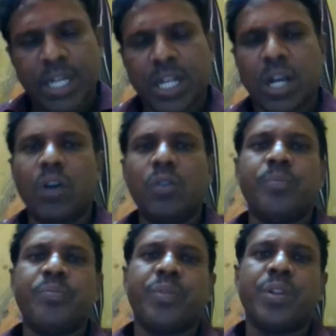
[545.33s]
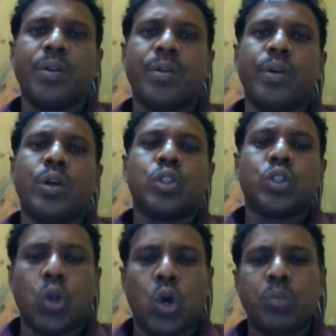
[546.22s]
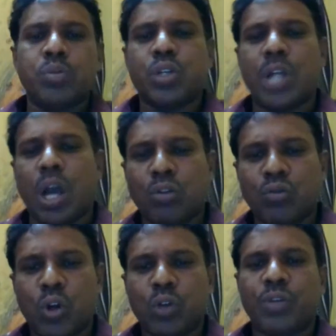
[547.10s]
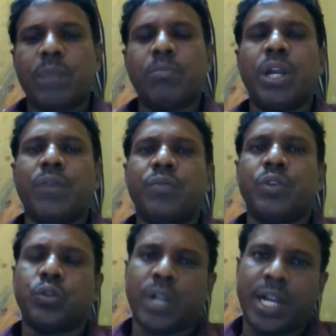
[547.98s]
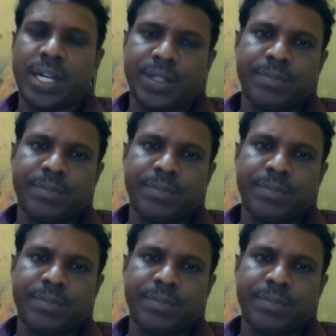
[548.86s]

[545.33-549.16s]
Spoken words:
curve slopes downward from left to right.